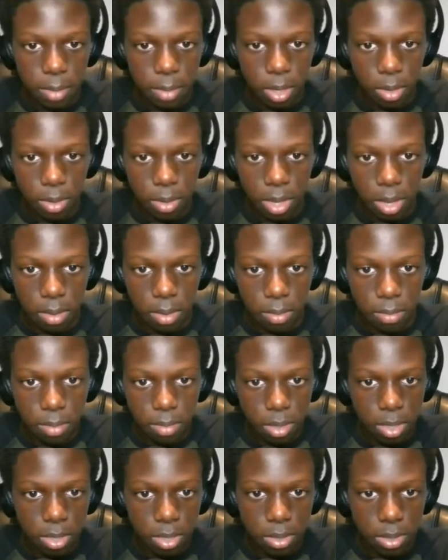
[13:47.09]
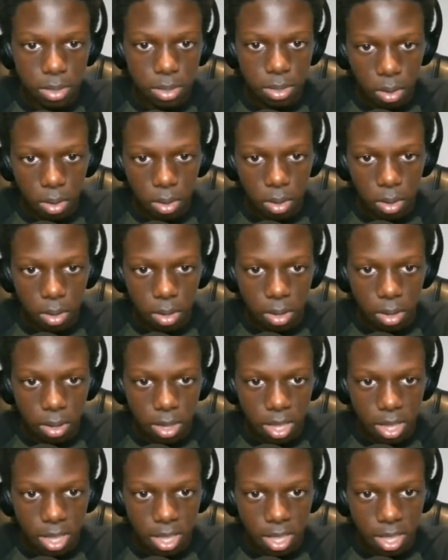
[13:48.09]
me go down, please. Oh,
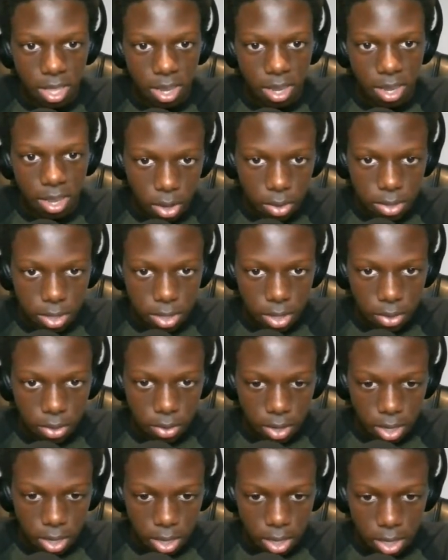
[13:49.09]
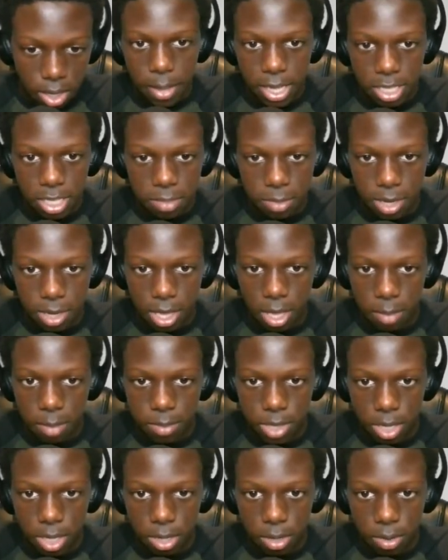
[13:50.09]
God. Oh, it's another key. Basement key
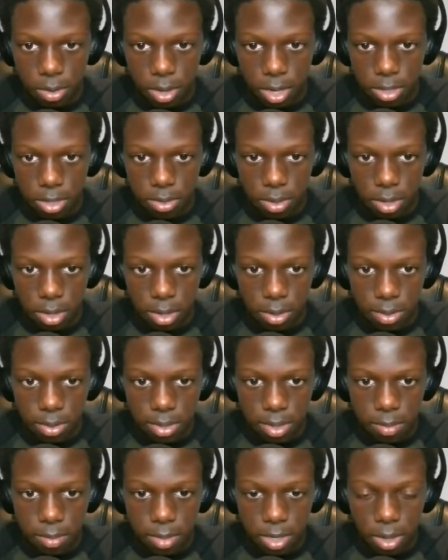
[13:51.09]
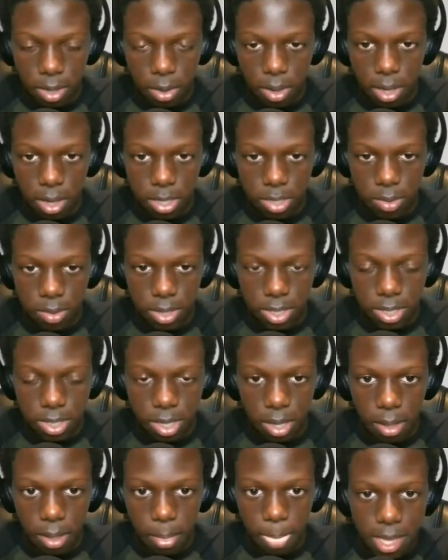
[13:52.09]
obtained. Okay, so I can go to the base. Okay, so I
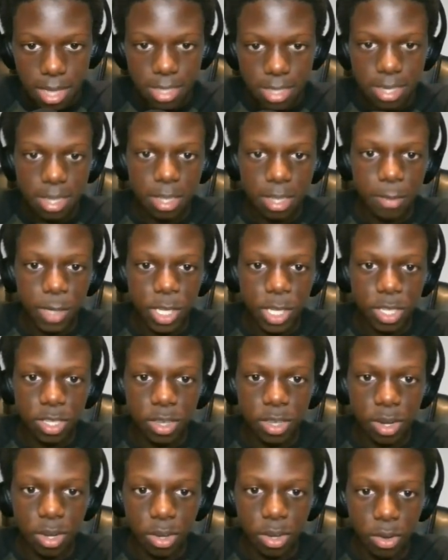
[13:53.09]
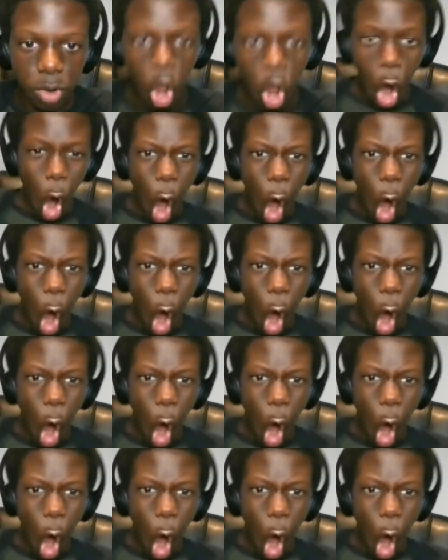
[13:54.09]
see. The keys can lead me to a certain door.